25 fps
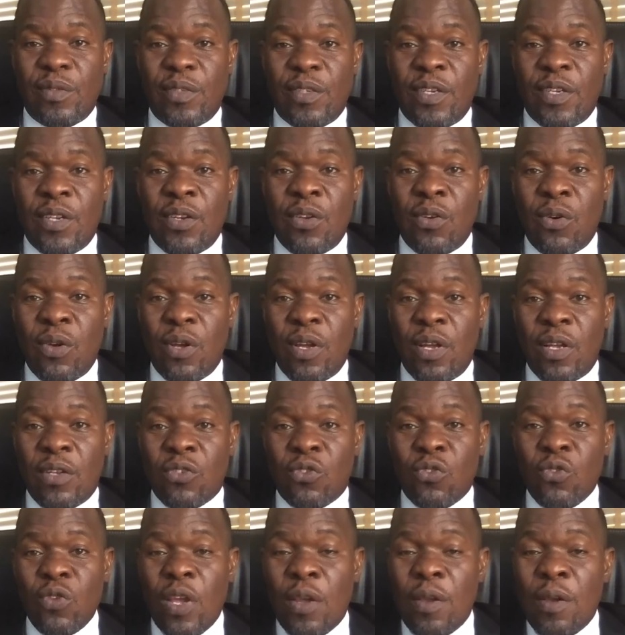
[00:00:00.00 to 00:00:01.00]
And
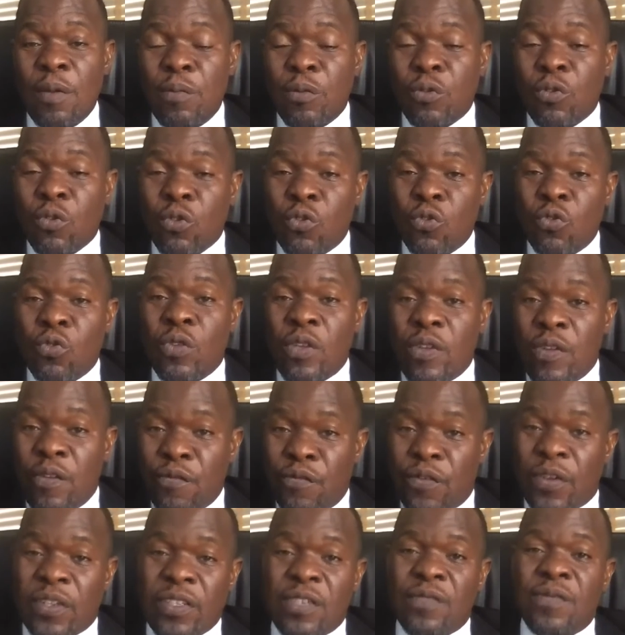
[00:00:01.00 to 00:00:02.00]
so you're able to do
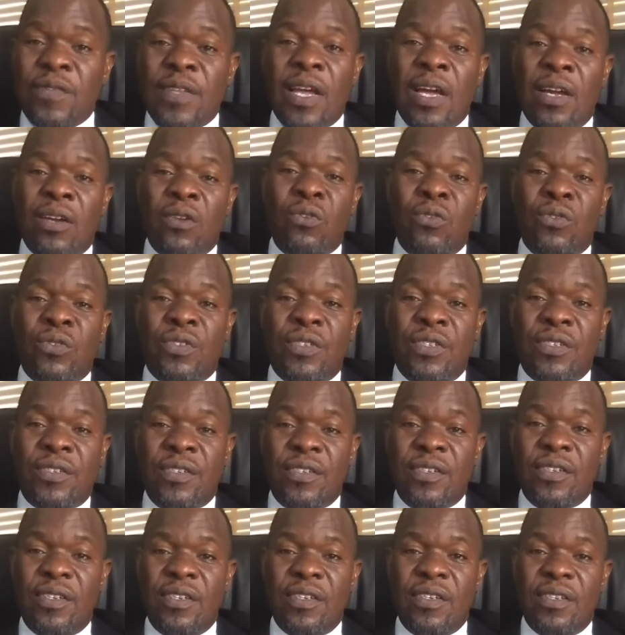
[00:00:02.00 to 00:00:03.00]
effective diagnosis,